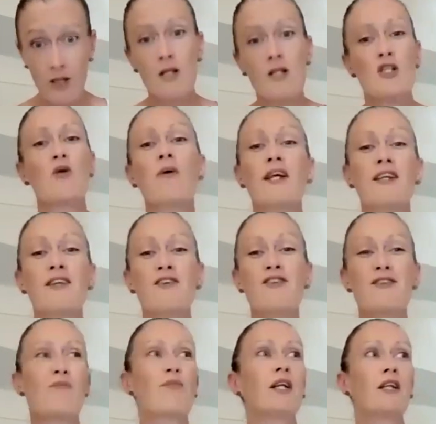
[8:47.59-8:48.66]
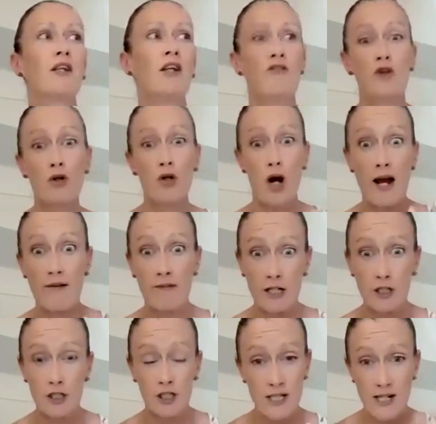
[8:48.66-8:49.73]
So when someone, if you're
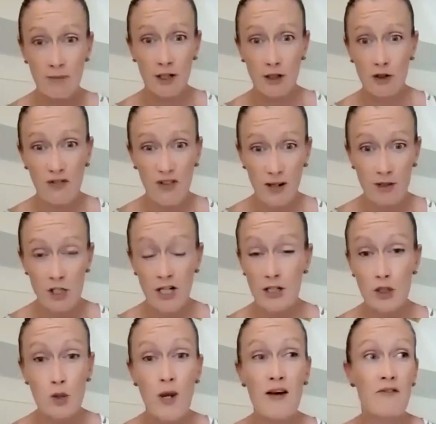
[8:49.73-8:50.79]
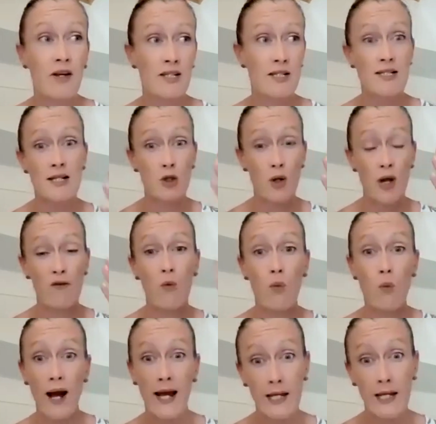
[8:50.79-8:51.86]
Irish and someone in your family dies, you have a you have a
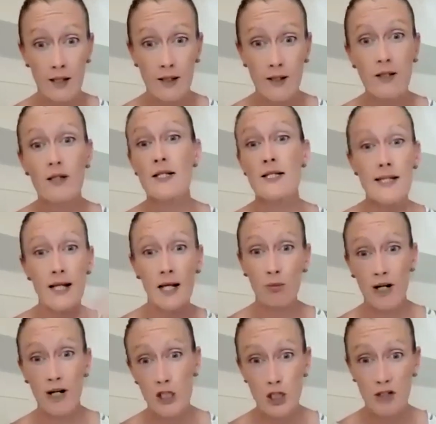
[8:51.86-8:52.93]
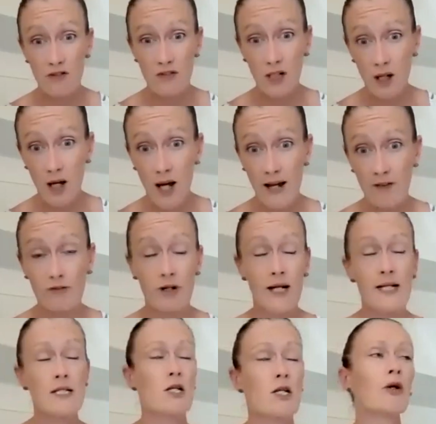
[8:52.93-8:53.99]
wake and celebration of their life,
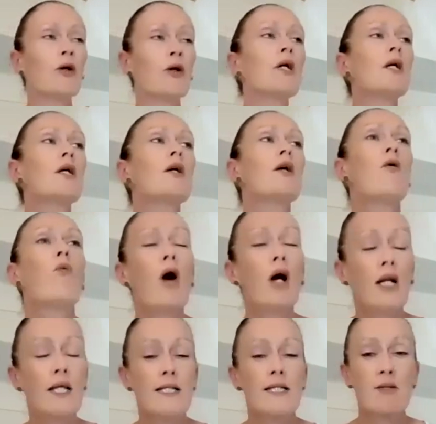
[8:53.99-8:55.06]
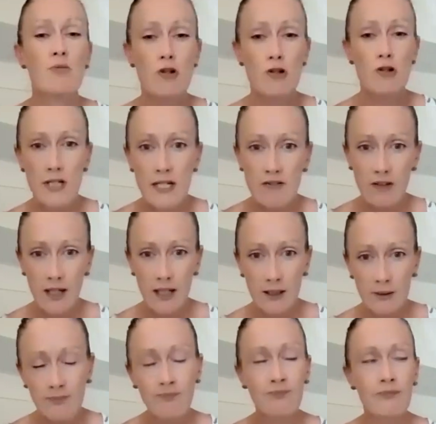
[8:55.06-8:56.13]
right? So while it's deep
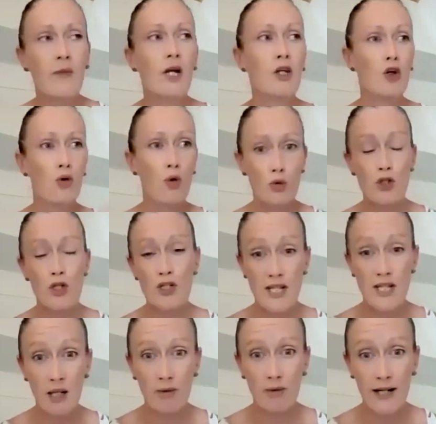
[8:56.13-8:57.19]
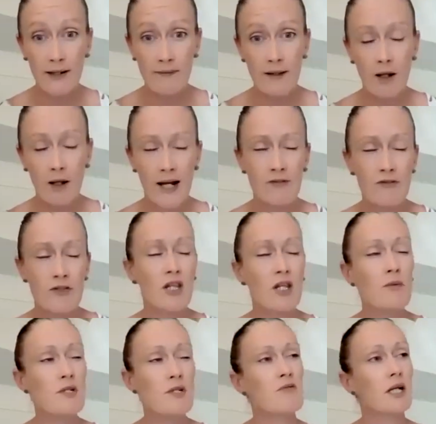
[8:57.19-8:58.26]
grieving, you're also celebrating their life. So there
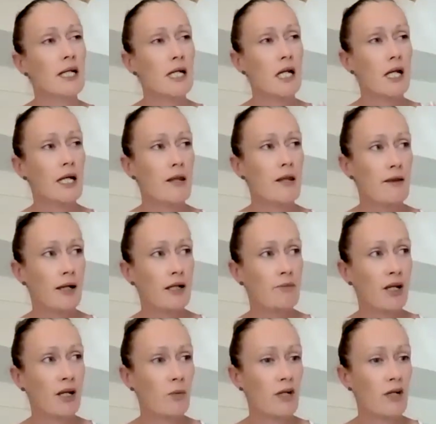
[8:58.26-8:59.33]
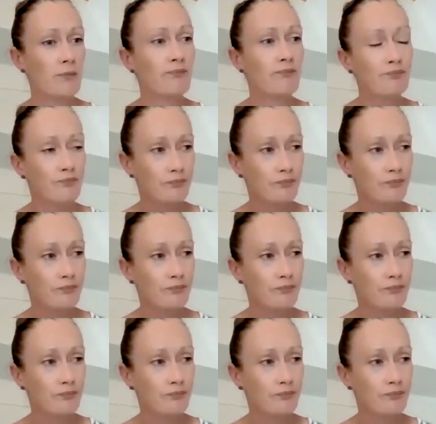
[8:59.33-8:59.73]
was a really clear thing in me when